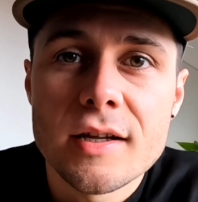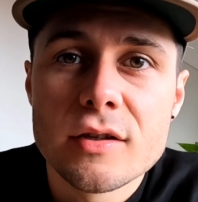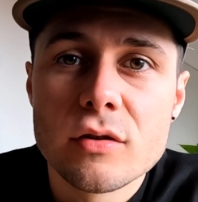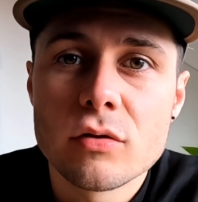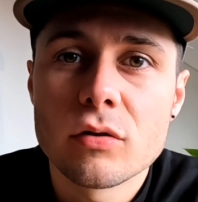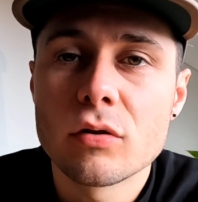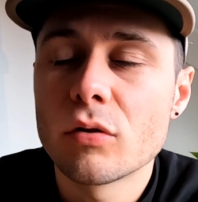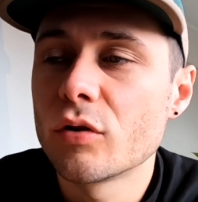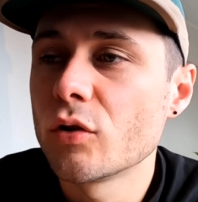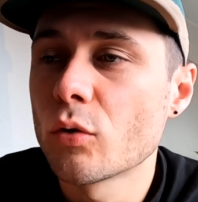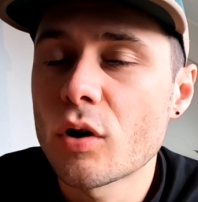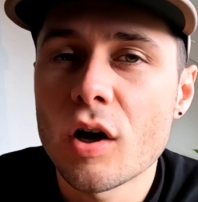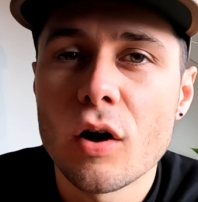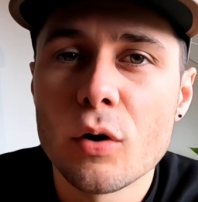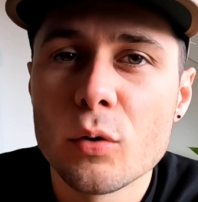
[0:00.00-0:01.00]
and
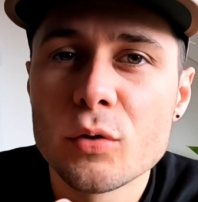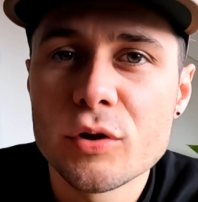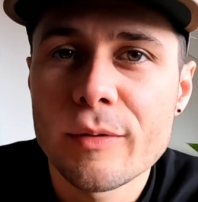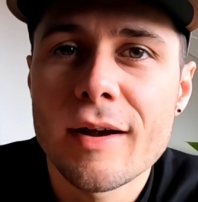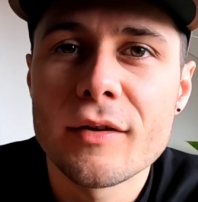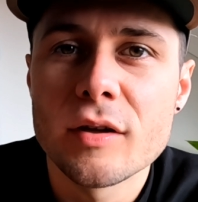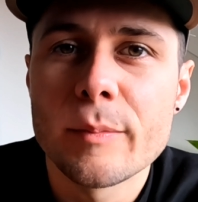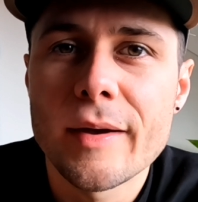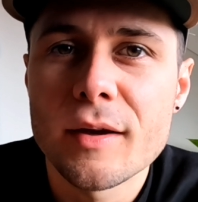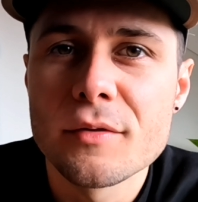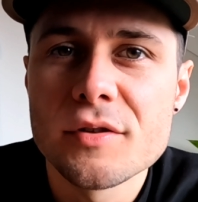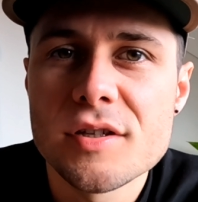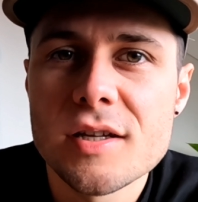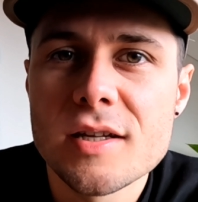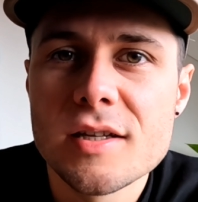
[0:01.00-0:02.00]
you're cold, you're out in the
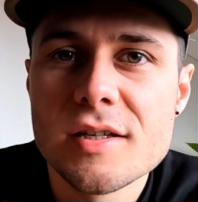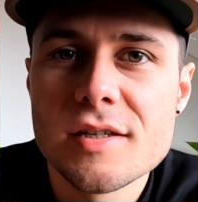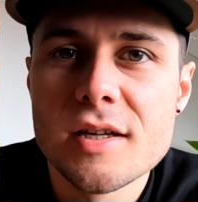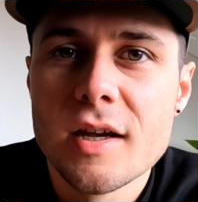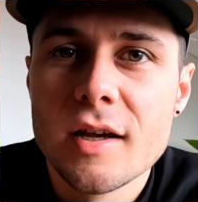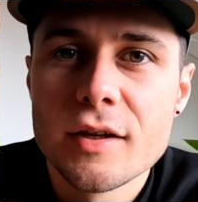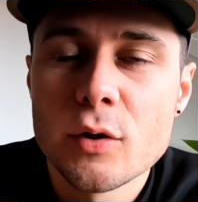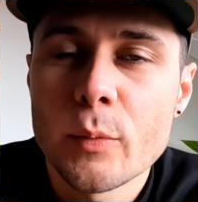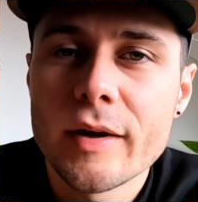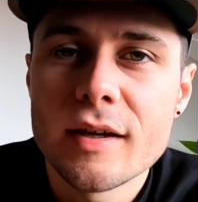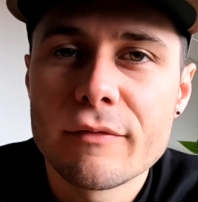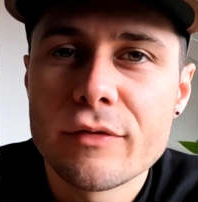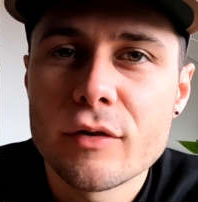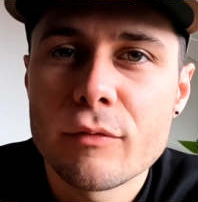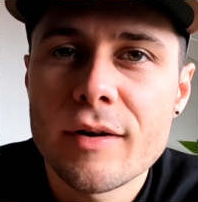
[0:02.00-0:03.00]
mountains, you're
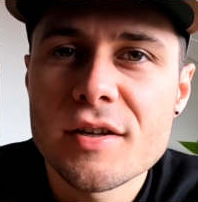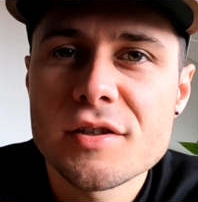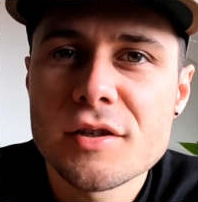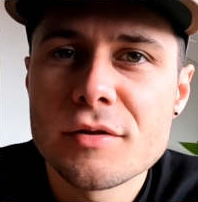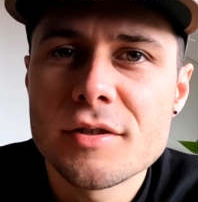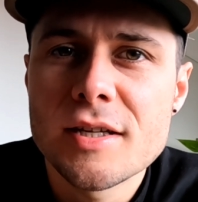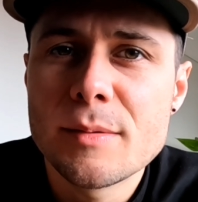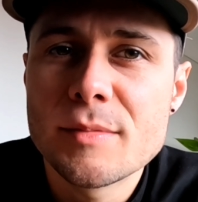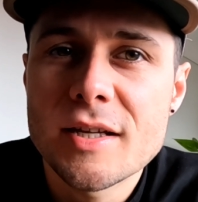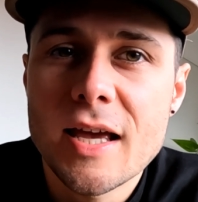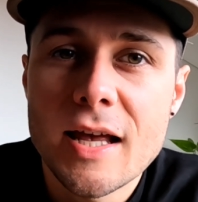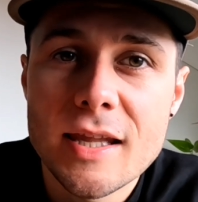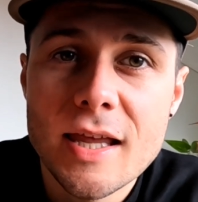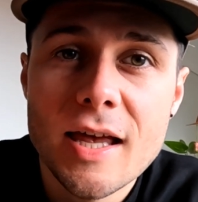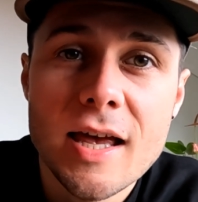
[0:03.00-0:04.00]
waiting for a rescue team to
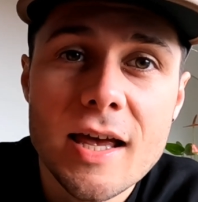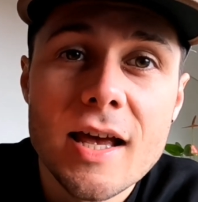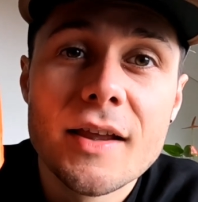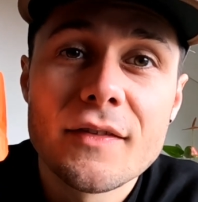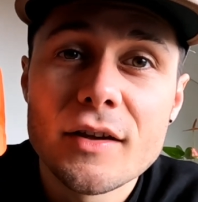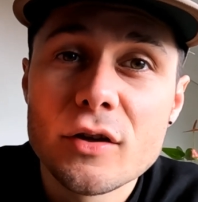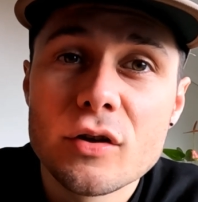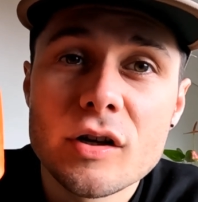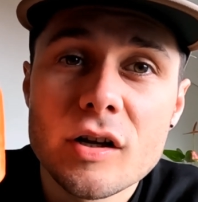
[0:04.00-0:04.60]
get there, then you